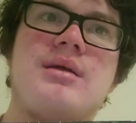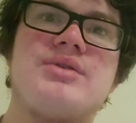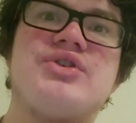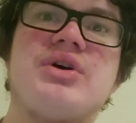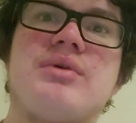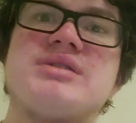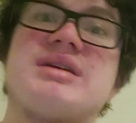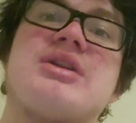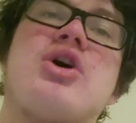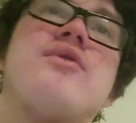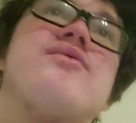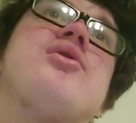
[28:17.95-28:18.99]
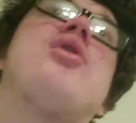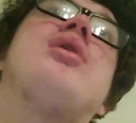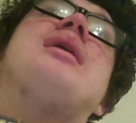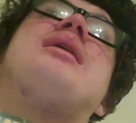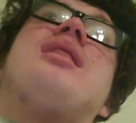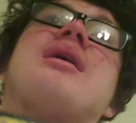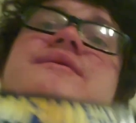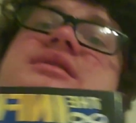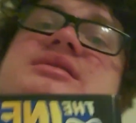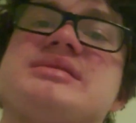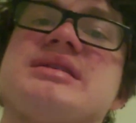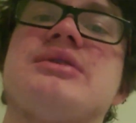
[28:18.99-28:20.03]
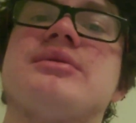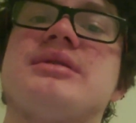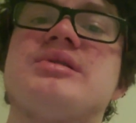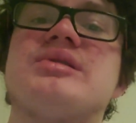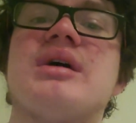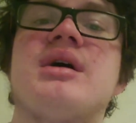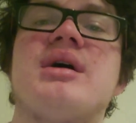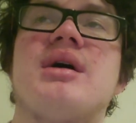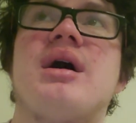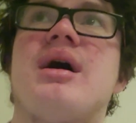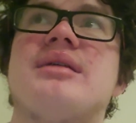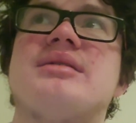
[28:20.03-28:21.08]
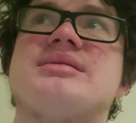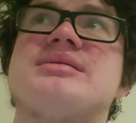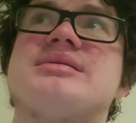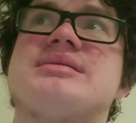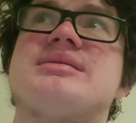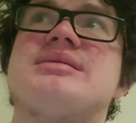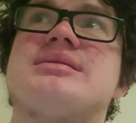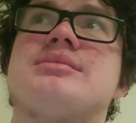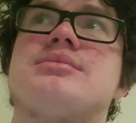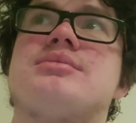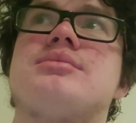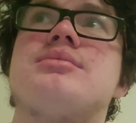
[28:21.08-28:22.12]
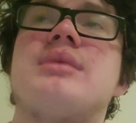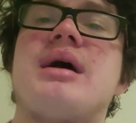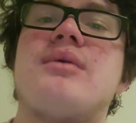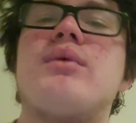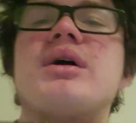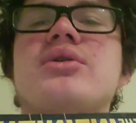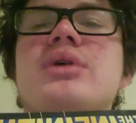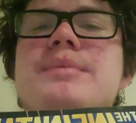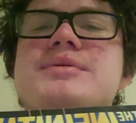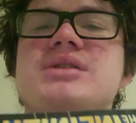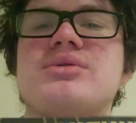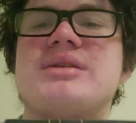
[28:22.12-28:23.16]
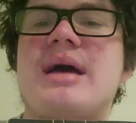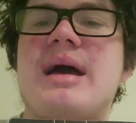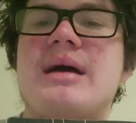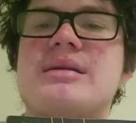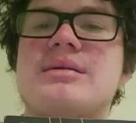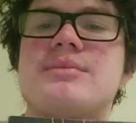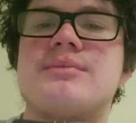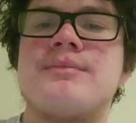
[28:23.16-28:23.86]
So once again, overall, I love this series. This is a weird episode 10